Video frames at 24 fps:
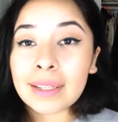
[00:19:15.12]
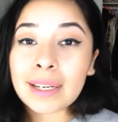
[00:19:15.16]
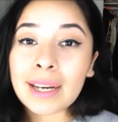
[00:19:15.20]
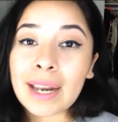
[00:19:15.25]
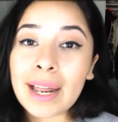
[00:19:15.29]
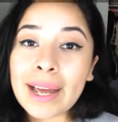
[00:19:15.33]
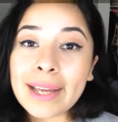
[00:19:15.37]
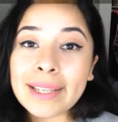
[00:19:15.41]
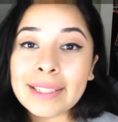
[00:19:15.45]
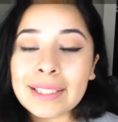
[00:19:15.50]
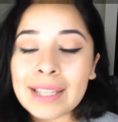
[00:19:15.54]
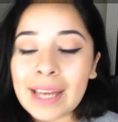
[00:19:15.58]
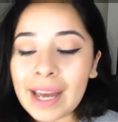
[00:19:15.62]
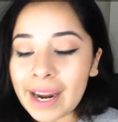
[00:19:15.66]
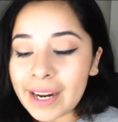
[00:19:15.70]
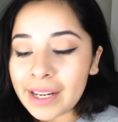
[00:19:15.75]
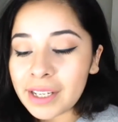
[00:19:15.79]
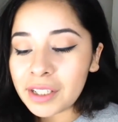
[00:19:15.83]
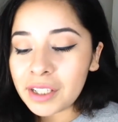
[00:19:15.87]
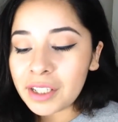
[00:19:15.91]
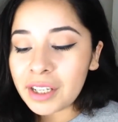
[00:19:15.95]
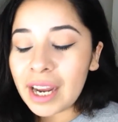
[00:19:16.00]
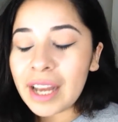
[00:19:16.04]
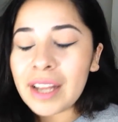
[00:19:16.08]
the last
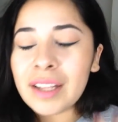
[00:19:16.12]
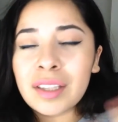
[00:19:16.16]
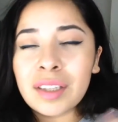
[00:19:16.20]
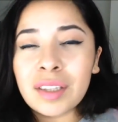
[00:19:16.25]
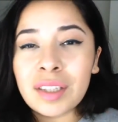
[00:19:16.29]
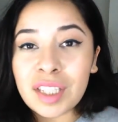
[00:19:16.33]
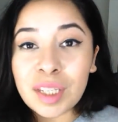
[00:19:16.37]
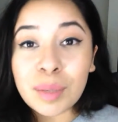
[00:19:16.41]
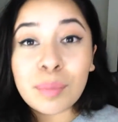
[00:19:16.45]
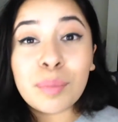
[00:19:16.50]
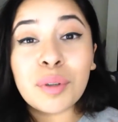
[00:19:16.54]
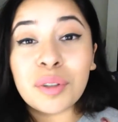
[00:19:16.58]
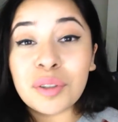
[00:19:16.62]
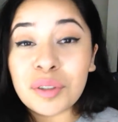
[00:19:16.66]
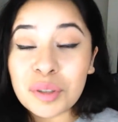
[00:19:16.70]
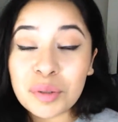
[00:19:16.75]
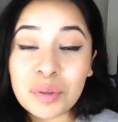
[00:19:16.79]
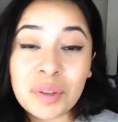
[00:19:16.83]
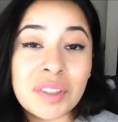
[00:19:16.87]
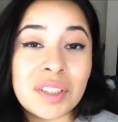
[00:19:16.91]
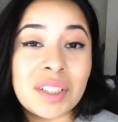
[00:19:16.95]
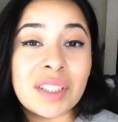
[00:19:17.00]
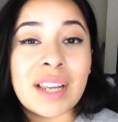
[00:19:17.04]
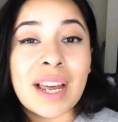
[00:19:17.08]
highlighter, and the most
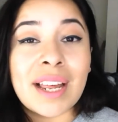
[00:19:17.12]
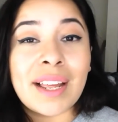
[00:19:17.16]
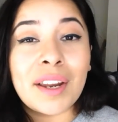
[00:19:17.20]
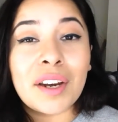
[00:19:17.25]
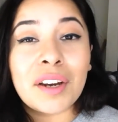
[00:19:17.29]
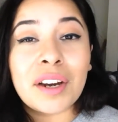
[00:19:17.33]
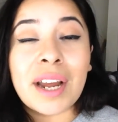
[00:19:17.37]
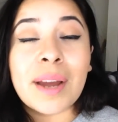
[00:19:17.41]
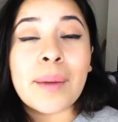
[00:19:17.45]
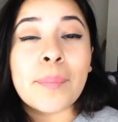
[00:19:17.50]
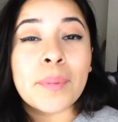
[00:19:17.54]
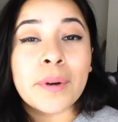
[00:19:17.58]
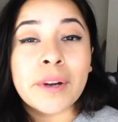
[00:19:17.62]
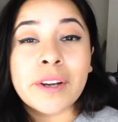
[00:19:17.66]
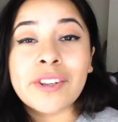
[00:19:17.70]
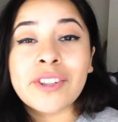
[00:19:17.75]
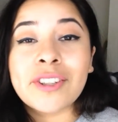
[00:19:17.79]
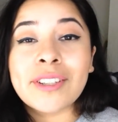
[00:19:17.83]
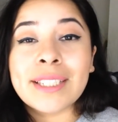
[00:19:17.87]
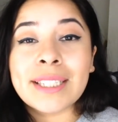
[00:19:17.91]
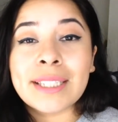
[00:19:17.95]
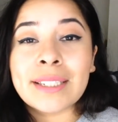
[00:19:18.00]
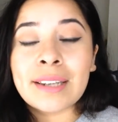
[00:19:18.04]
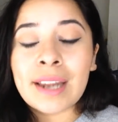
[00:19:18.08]
recent highlighter I
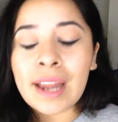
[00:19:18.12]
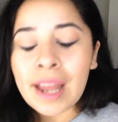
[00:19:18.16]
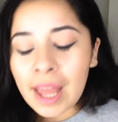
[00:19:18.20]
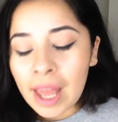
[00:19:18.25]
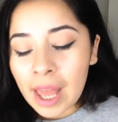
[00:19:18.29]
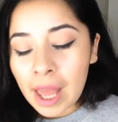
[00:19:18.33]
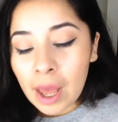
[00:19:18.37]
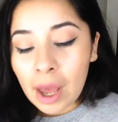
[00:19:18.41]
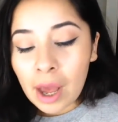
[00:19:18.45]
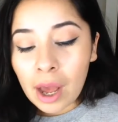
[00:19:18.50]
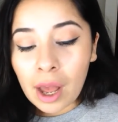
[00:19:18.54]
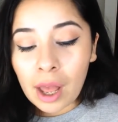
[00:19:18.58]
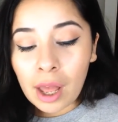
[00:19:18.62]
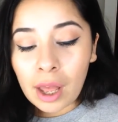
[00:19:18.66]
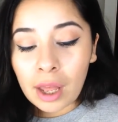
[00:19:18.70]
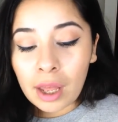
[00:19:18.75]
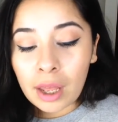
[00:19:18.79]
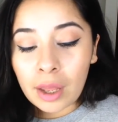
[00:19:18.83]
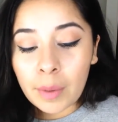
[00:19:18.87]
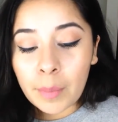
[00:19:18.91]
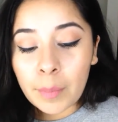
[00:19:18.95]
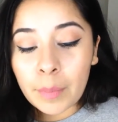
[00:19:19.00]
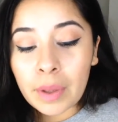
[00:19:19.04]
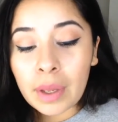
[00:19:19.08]
purchased,
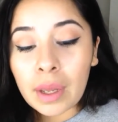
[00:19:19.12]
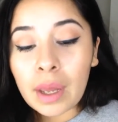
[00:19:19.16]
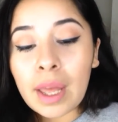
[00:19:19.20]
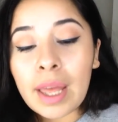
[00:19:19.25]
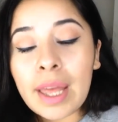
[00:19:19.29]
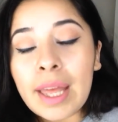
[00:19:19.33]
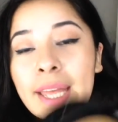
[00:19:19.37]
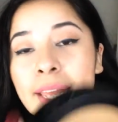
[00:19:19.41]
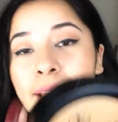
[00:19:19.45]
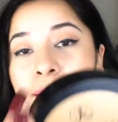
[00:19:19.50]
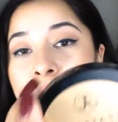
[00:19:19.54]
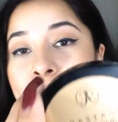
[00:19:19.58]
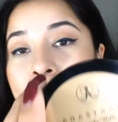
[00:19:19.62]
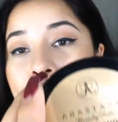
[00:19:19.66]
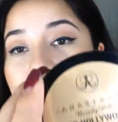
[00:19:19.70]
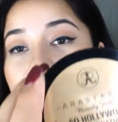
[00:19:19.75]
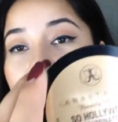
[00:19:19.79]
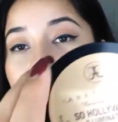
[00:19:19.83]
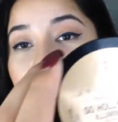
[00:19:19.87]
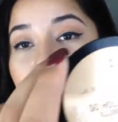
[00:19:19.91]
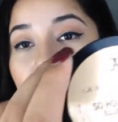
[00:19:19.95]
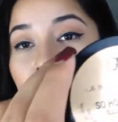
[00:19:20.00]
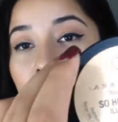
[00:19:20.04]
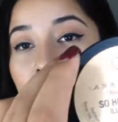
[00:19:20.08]
is the